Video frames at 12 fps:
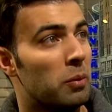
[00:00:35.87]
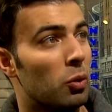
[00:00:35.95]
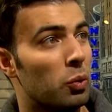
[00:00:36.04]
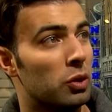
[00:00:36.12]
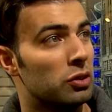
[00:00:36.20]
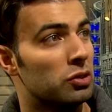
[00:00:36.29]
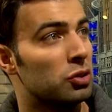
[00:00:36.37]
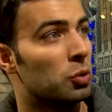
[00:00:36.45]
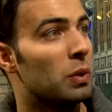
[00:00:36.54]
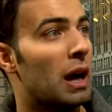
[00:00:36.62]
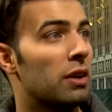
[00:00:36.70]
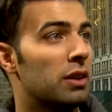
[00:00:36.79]
but we're
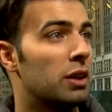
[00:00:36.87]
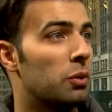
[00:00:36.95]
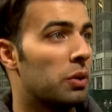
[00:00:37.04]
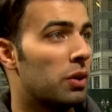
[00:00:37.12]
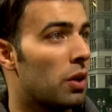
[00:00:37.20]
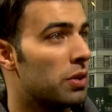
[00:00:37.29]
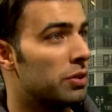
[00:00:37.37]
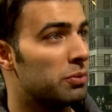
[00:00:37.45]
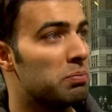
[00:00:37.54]
surrounding it with all these